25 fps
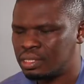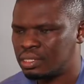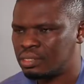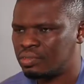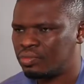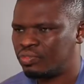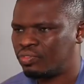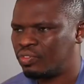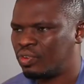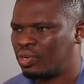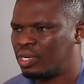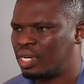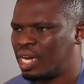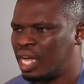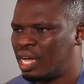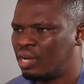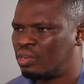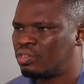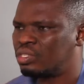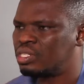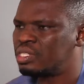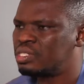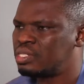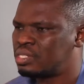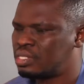Yes. For
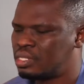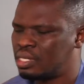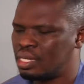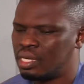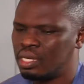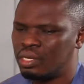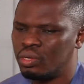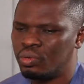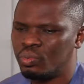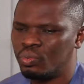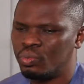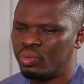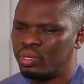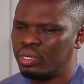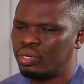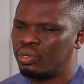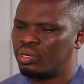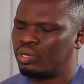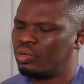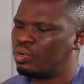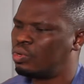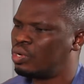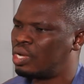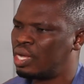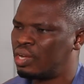now, this year, we
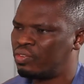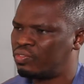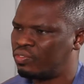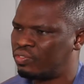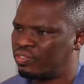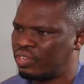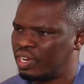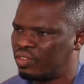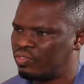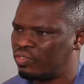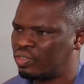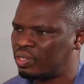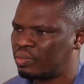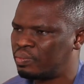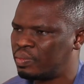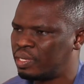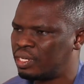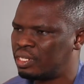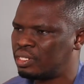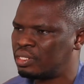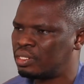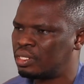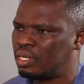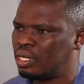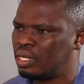don't have traffic
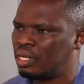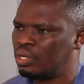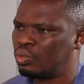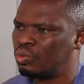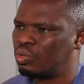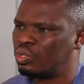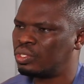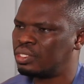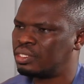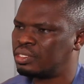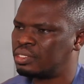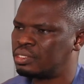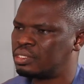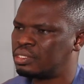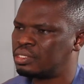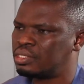warden